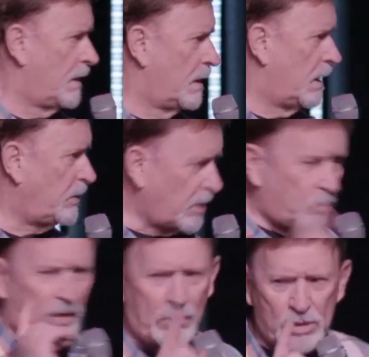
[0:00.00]
He did
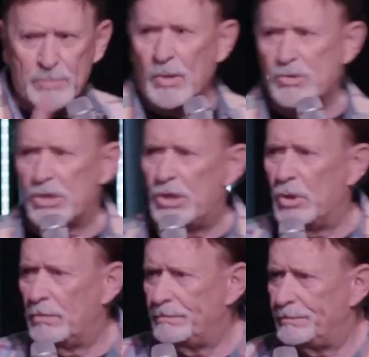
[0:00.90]
what he was supposed to do.
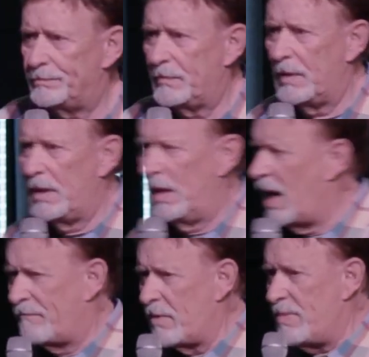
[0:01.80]

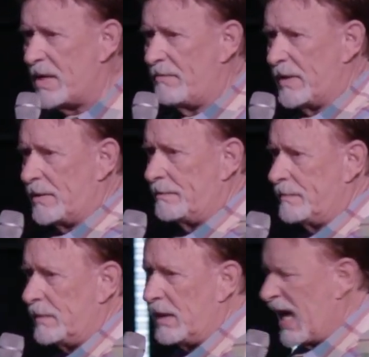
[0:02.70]
Every bit of it.
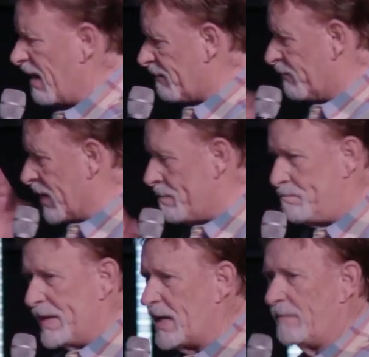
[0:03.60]
Every
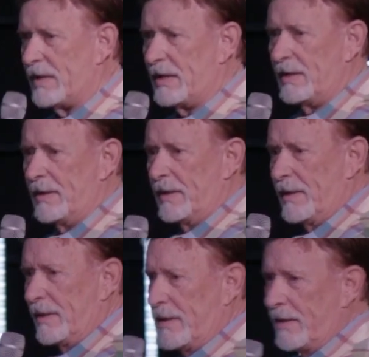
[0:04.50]
bit of it.
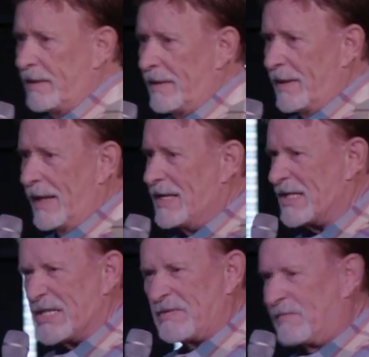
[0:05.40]
He said,
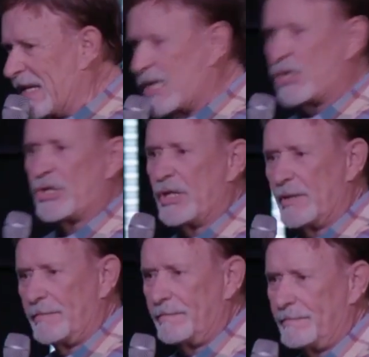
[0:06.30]
it's finished.
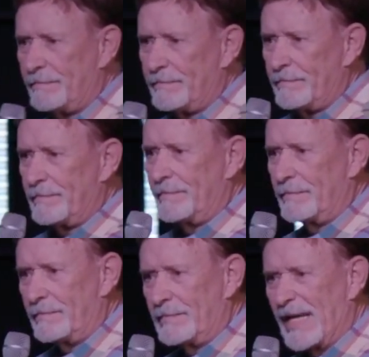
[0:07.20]

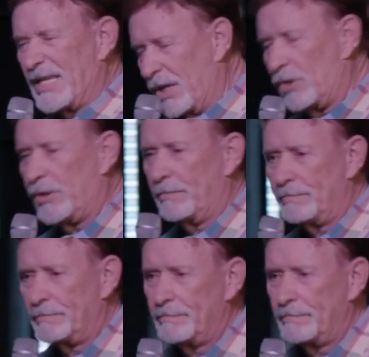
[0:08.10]
They killed him.